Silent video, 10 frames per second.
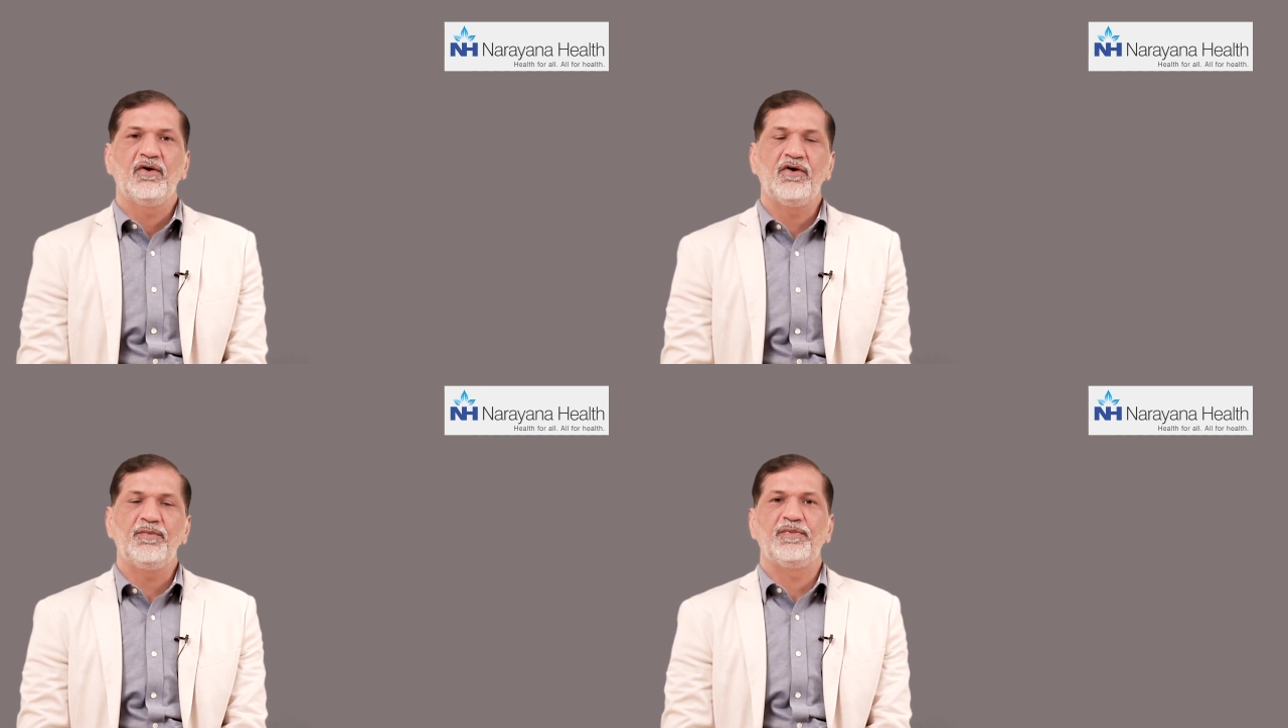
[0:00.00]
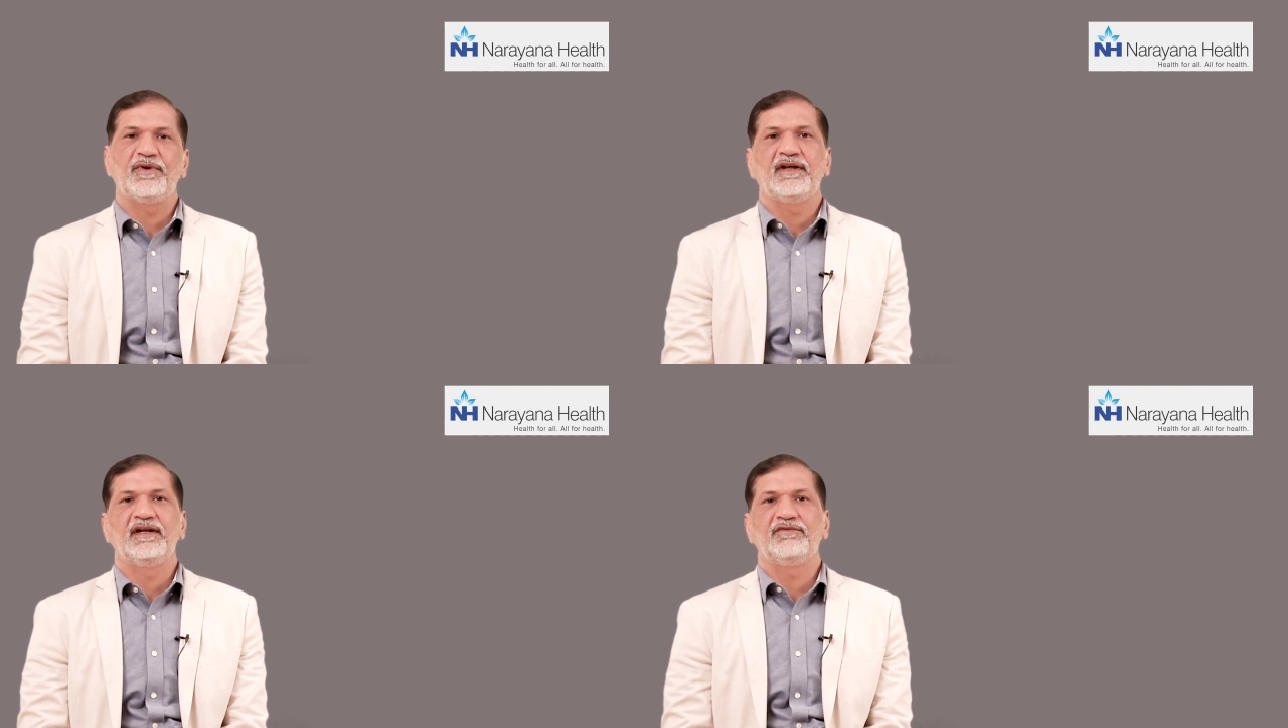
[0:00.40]
Hope
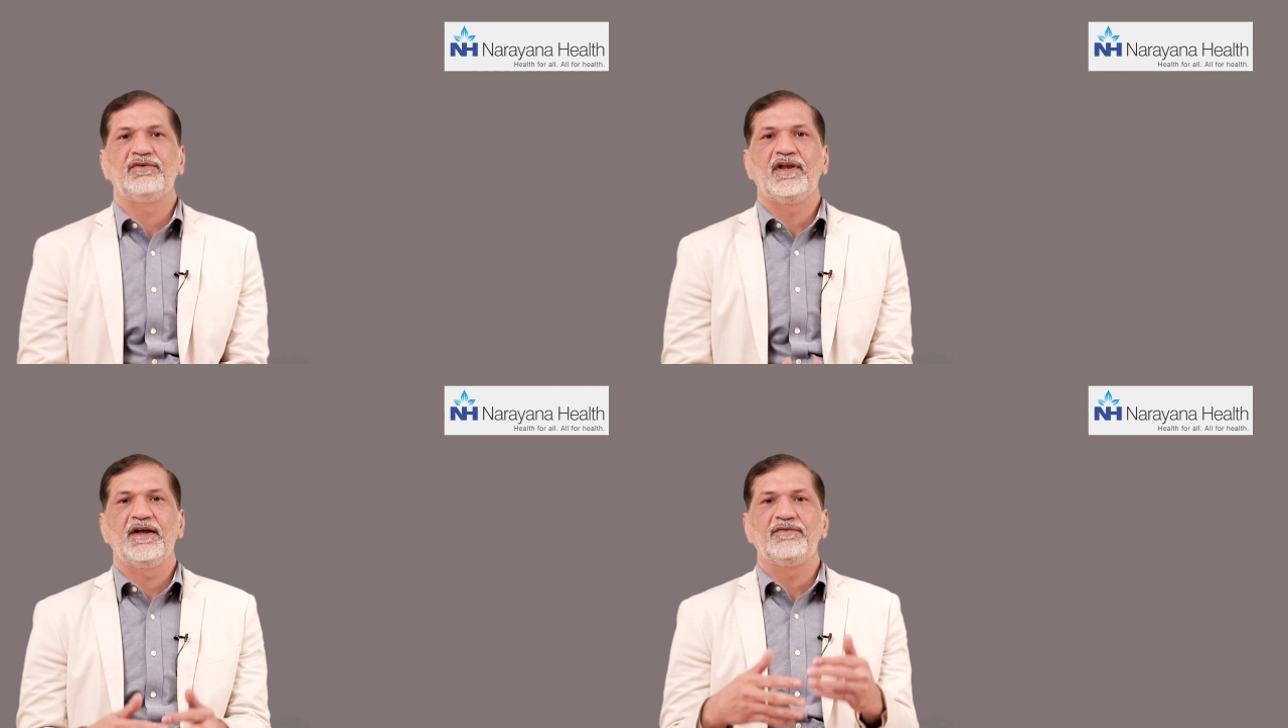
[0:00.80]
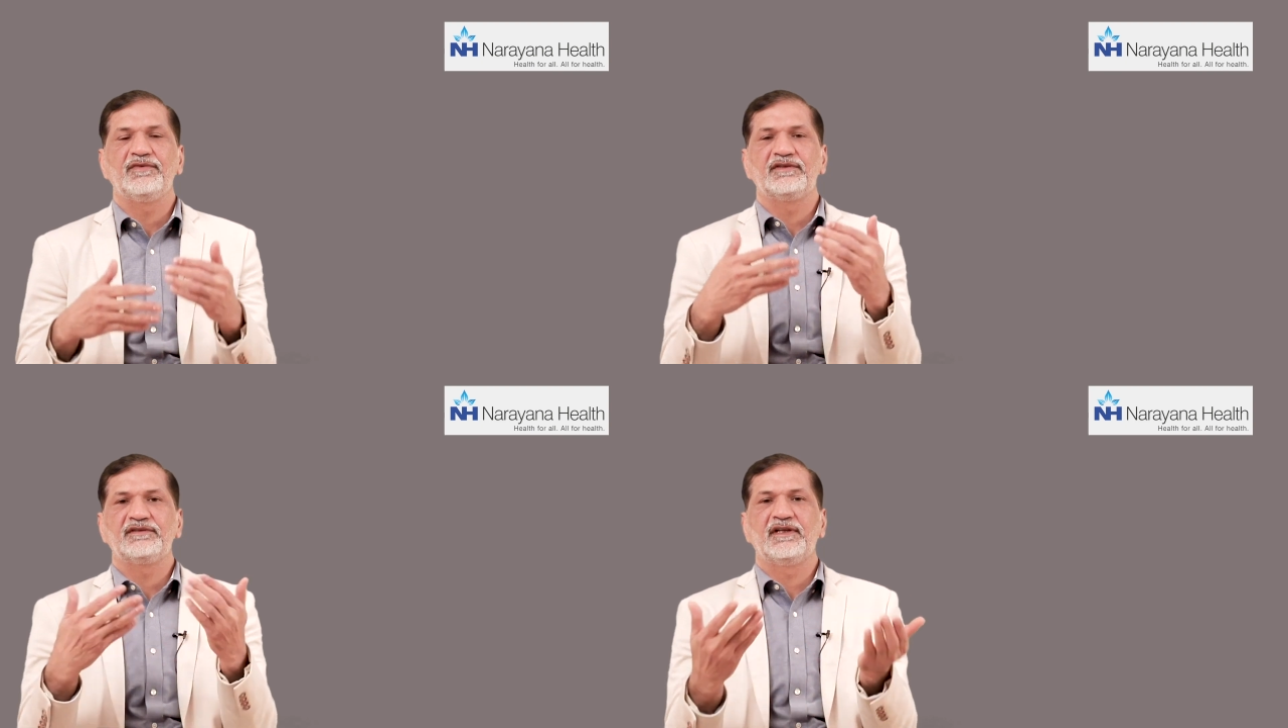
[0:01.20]
it would have
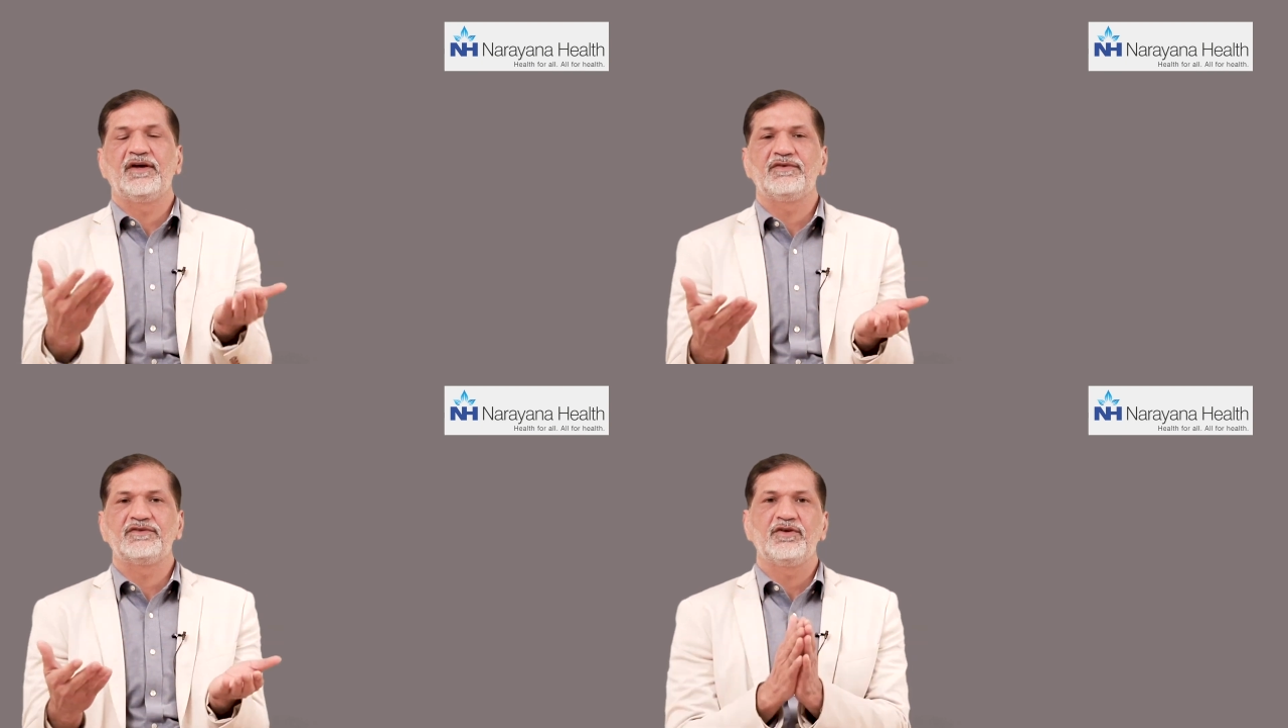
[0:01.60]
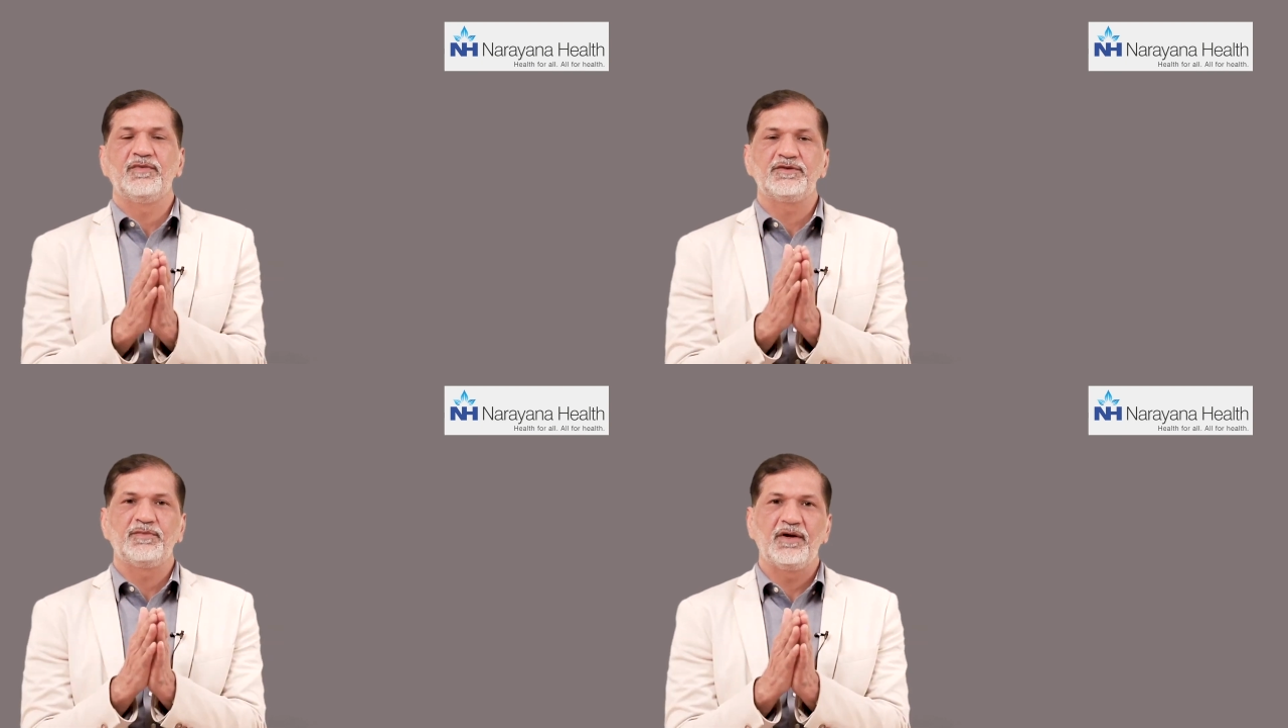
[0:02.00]
served so
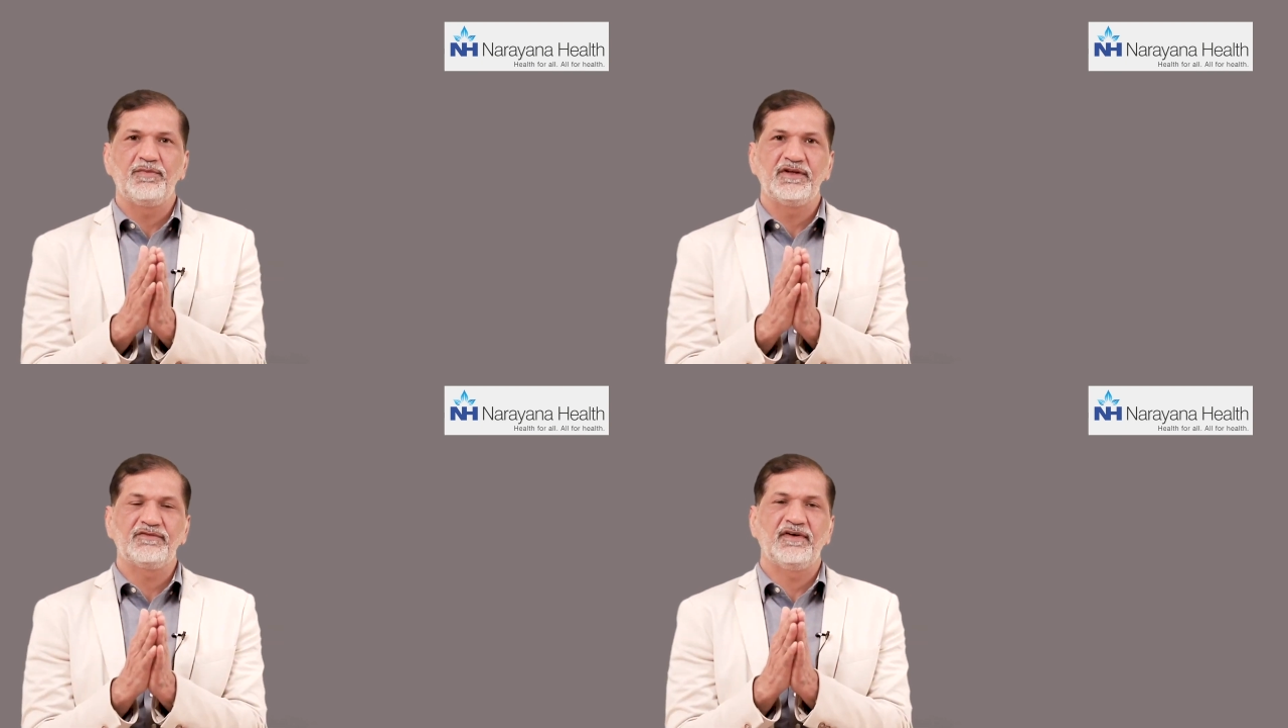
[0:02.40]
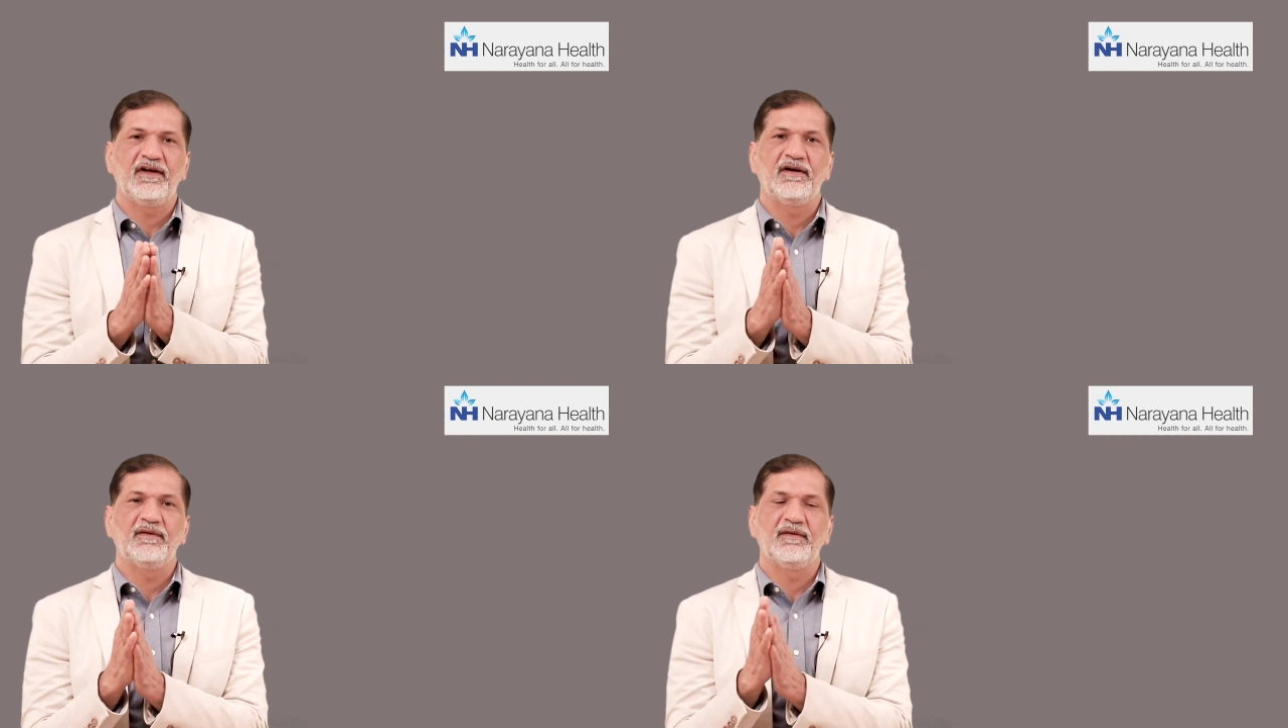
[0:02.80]
much purpose
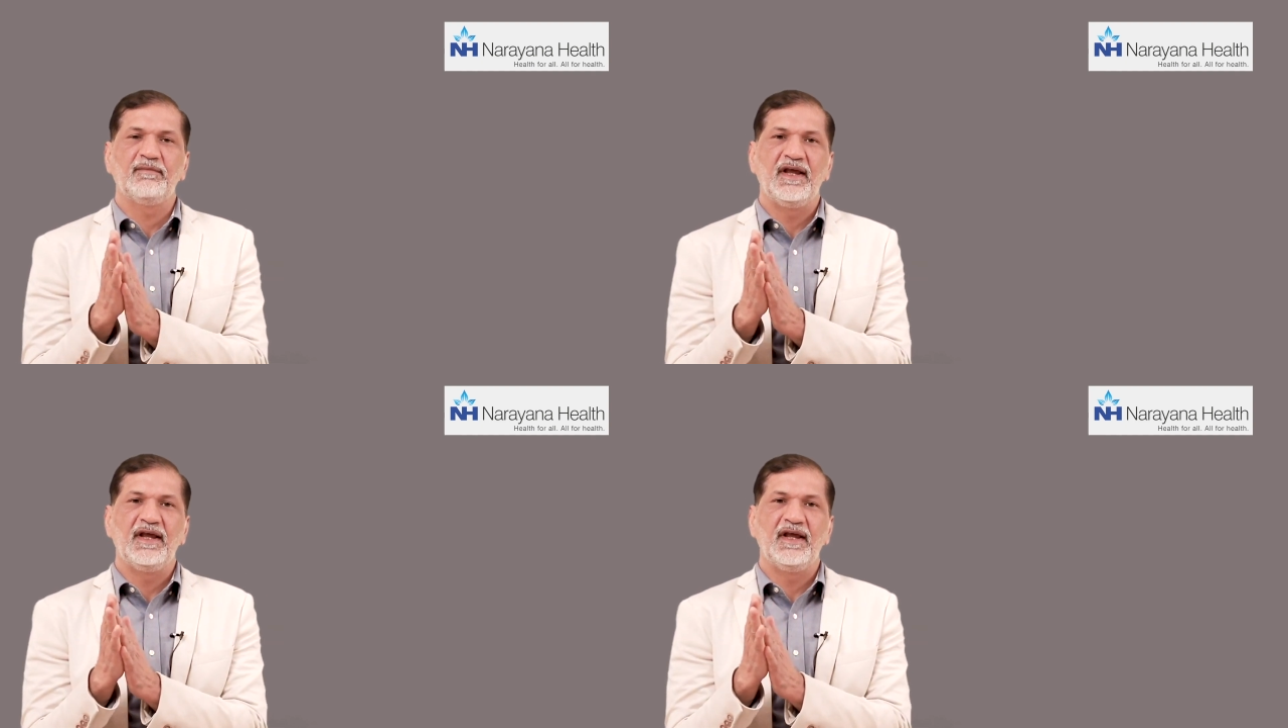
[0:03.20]
for